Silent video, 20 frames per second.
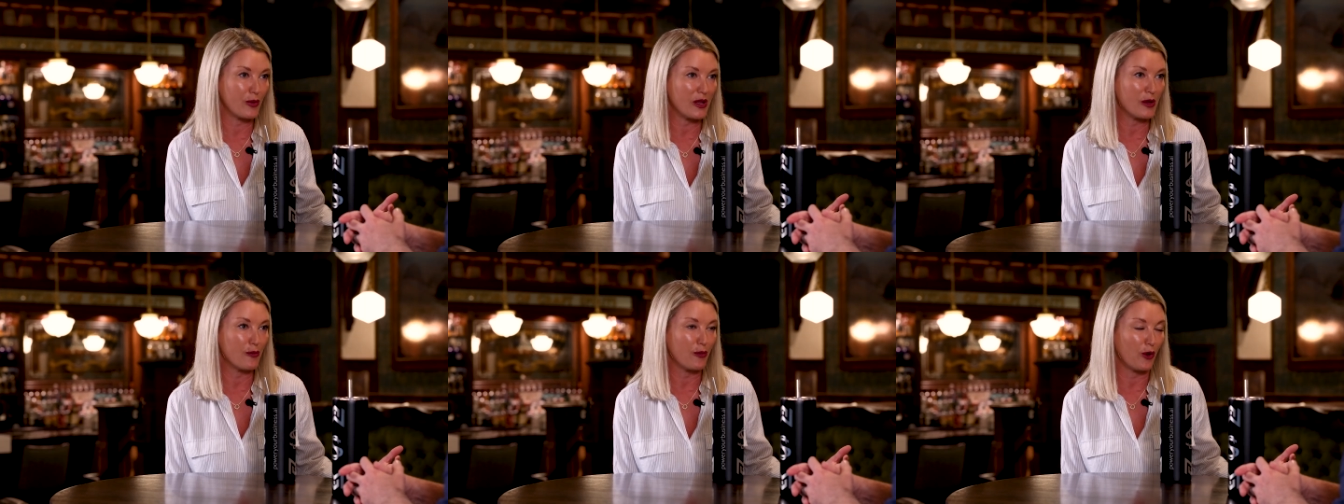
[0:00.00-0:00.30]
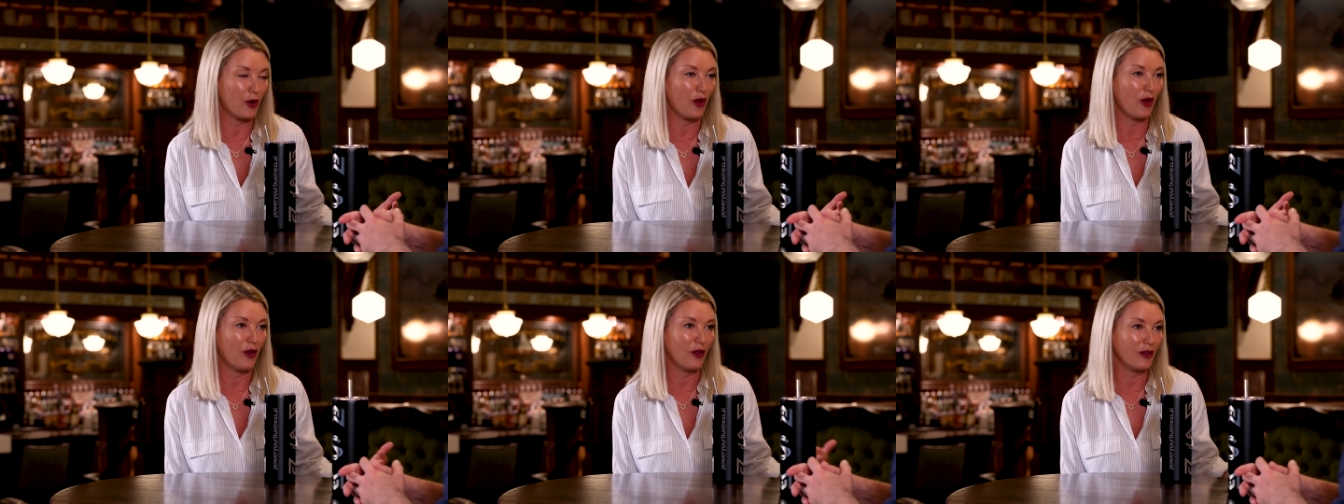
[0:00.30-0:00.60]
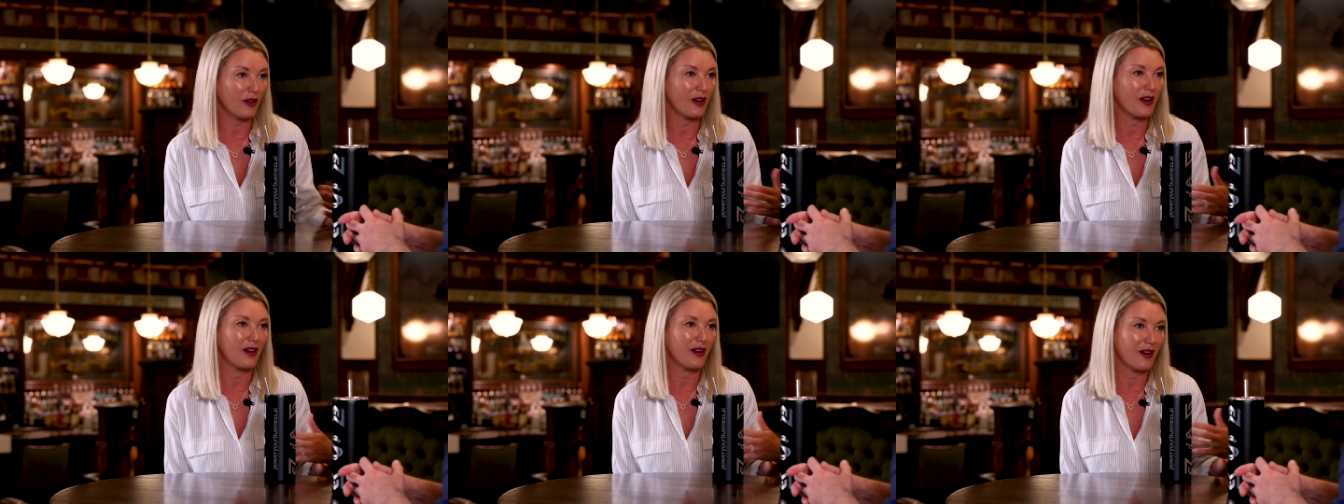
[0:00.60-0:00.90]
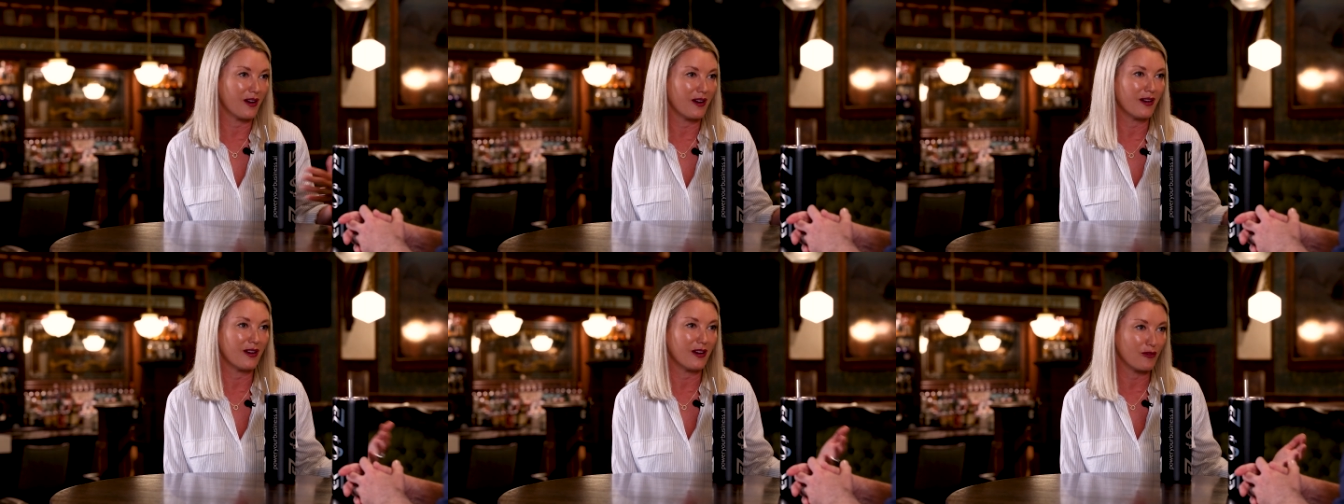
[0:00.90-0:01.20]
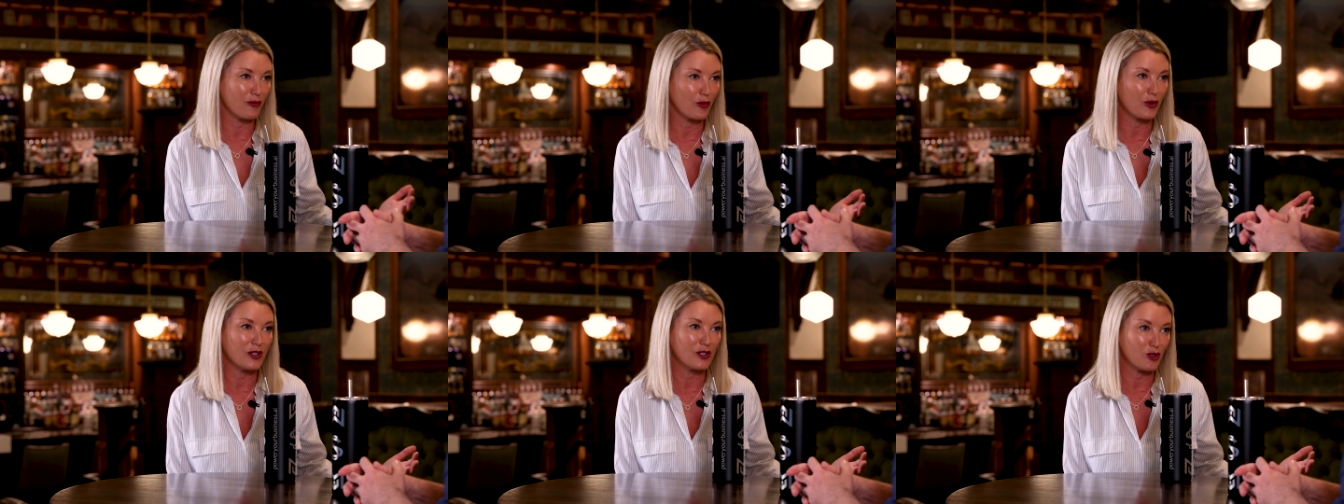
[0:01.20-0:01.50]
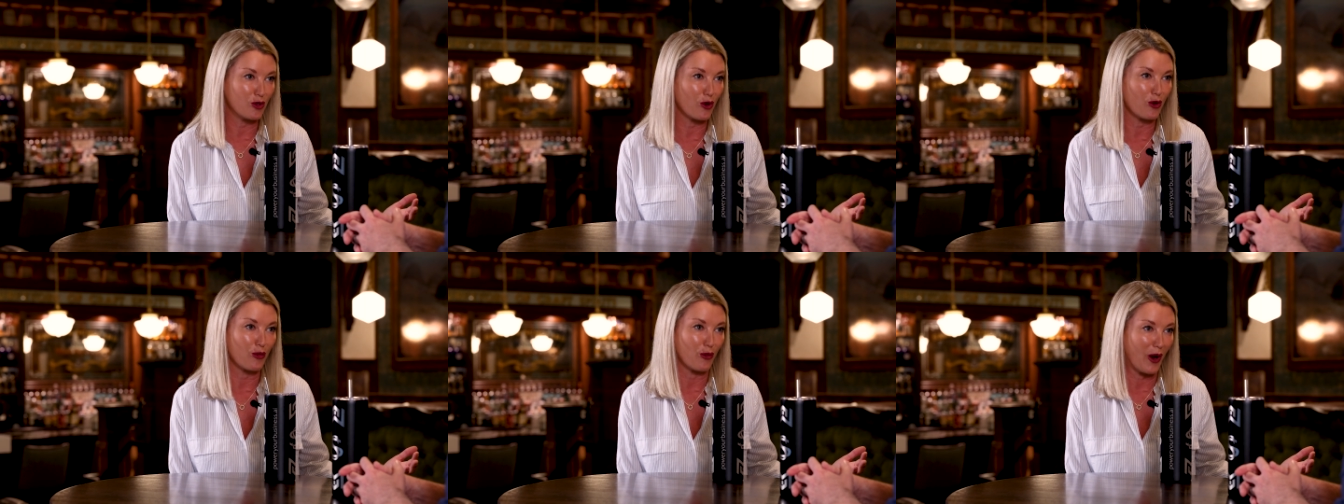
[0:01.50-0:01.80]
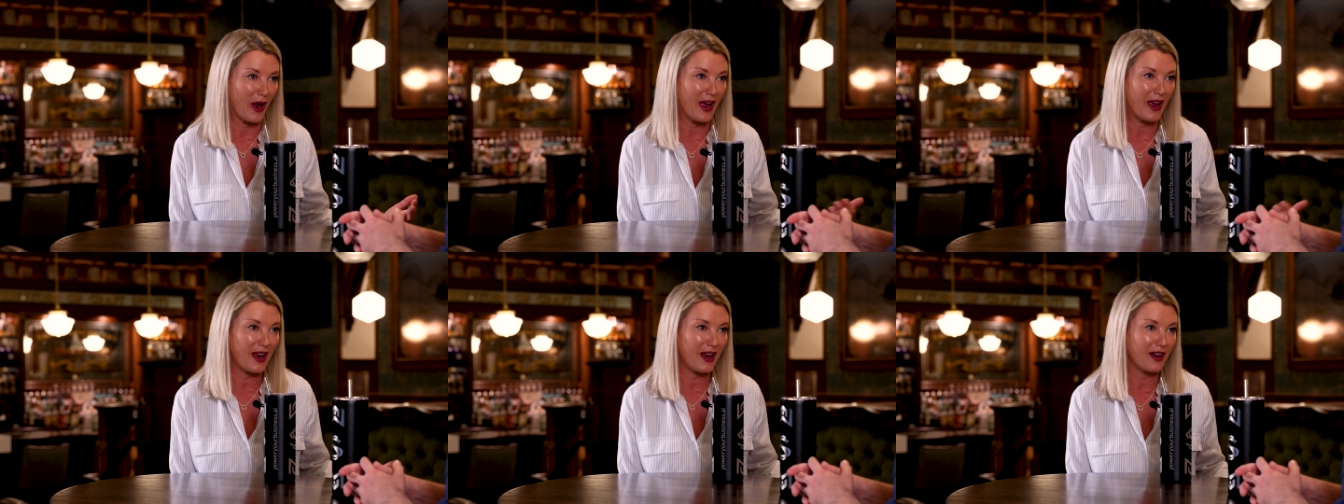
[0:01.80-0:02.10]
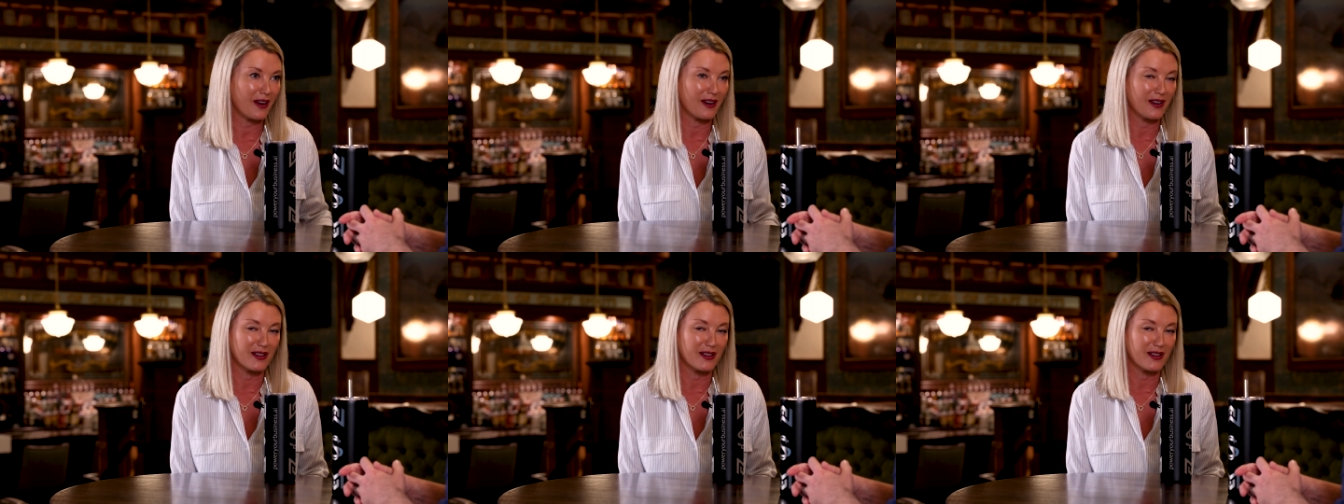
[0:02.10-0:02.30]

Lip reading: people, if we do it right,